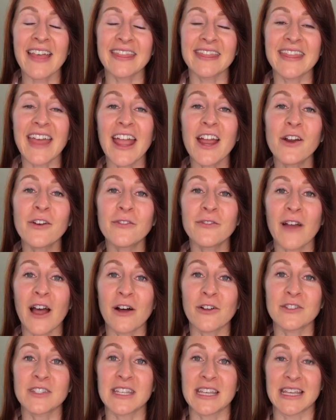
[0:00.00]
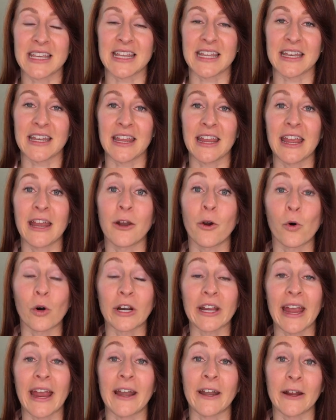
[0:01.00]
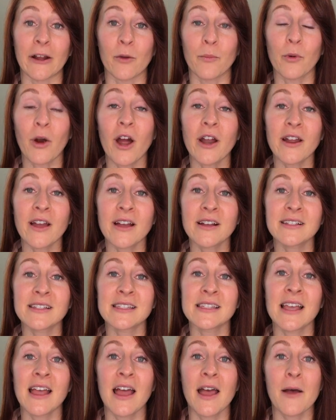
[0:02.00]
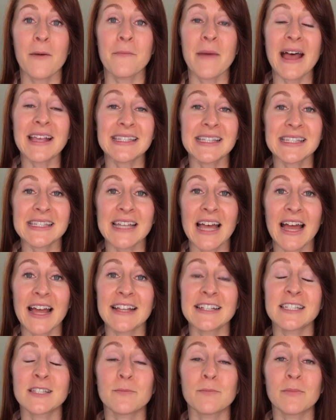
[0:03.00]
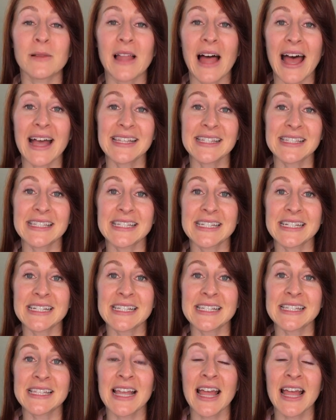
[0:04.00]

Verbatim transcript: They are found in inorganic products, pesticides, plastics,